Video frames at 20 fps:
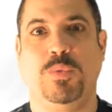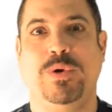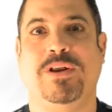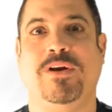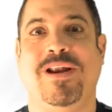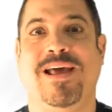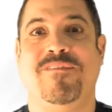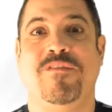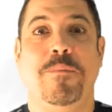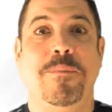We
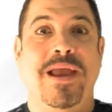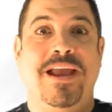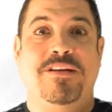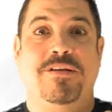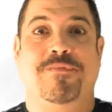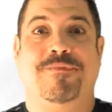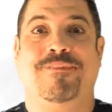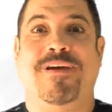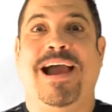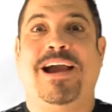don't have a
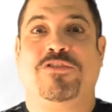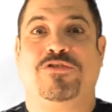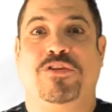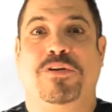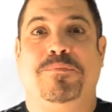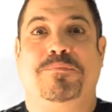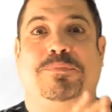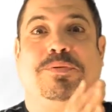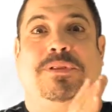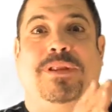
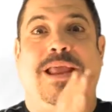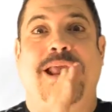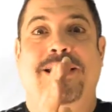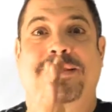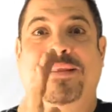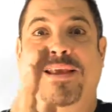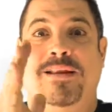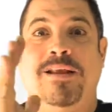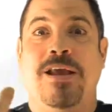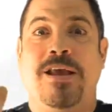manufacturing
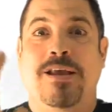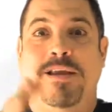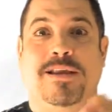plant that,